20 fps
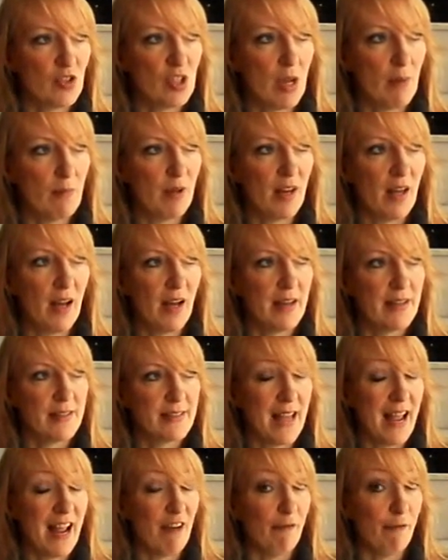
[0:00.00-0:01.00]

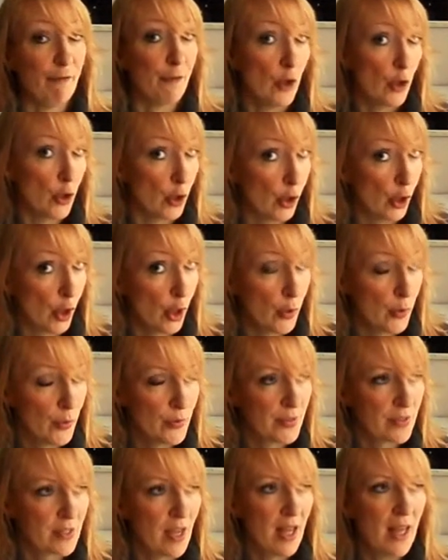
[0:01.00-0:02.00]
Geminis, and
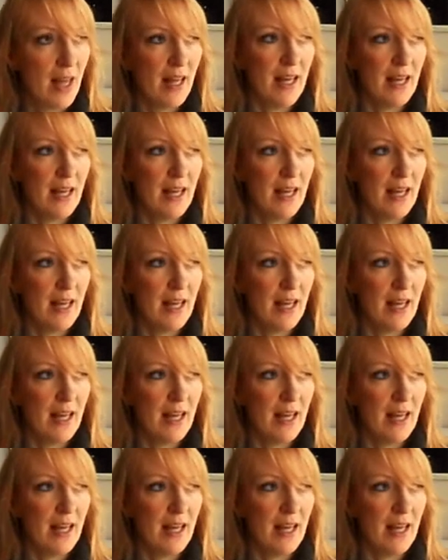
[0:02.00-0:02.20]
Virgos,